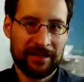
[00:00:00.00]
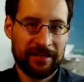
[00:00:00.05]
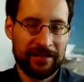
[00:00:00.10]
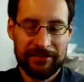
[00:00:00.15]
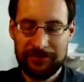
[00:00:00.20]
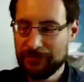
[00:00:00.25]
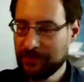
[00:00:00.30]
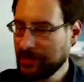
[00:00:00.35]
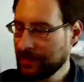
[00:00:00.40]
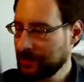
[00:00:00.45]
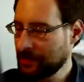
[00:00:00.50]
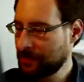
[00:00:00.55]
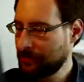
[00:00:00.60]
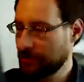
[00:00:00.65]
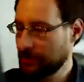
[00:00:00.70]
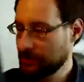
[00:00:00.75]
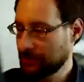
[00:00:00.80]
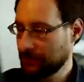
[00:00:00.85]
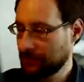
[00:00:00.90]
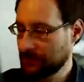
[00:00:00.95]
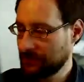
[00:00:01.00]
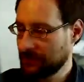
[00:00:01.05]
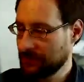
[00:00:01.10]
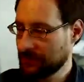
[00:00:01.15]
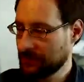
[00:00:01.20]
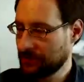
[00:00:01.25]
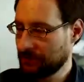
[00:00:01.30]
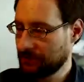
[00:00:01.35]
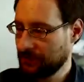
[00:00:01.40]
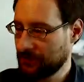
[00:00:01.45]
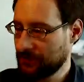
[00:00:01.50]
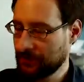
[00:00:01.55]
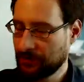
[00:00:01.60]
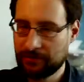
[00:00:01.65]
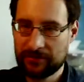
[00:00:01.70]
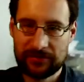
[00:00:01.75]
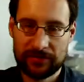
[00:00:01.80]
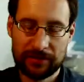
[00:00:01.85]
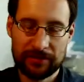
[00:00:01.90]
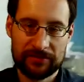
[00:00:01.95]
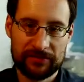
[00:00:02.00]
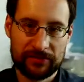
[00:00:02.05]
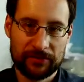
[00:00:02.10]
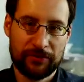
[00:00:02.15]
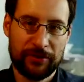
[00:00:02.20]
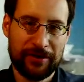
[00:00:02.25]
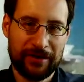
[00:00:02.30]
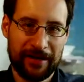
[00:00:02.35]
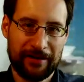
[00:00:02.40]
you get depressive with this stuff, seriously. So yeah,